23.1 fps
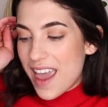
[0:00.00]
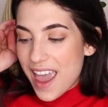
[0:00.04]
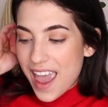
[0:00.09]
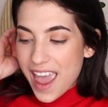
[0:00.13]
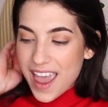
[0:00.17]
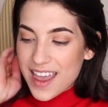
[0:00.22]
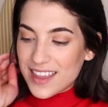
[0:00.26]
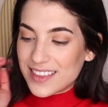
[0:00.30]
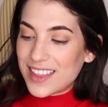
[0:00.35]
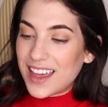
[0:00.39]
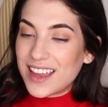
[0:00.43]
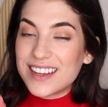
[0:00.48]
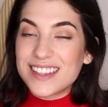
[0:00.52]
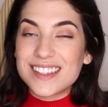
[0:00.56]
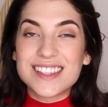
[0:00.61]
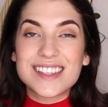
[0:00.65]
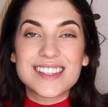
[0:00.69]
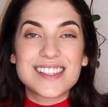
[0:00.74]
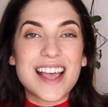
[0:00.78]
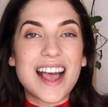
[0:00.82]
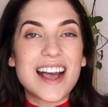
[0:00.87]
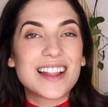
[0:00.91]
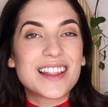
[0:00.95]
And that is
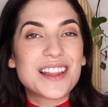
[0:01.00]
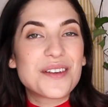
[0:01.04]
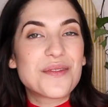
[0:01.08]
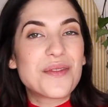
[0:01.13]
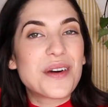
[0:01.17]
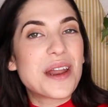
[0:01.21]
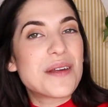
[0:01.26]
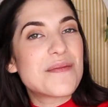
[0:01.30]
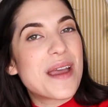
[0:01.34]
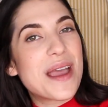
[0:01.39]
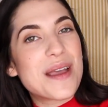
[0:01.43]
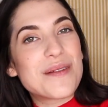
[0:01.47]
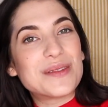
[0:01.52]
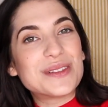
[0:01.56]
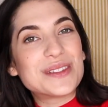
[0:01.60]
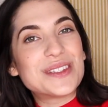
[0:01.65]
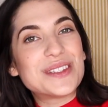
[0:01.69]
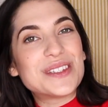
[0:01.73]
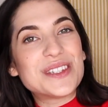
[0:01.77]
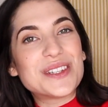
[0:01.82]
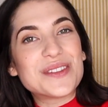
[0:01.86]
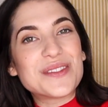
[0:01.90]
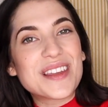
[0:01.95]
exactly what I'm able
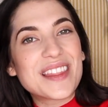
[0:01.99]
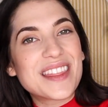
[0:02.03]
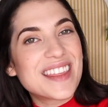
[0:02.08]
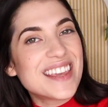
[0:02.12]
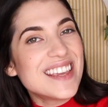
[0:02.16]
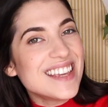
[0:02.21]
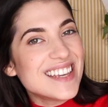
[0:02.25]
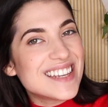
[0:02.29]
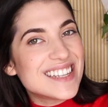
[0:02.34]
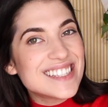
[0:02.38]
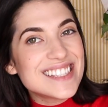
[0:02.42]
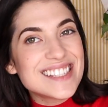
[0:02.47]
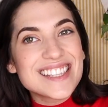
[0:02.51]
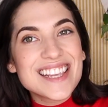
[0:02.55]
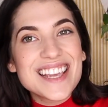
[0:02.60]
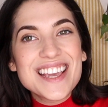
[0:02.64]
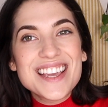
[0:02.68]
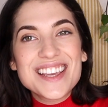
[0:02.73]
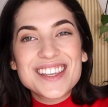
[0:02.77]
to do with these.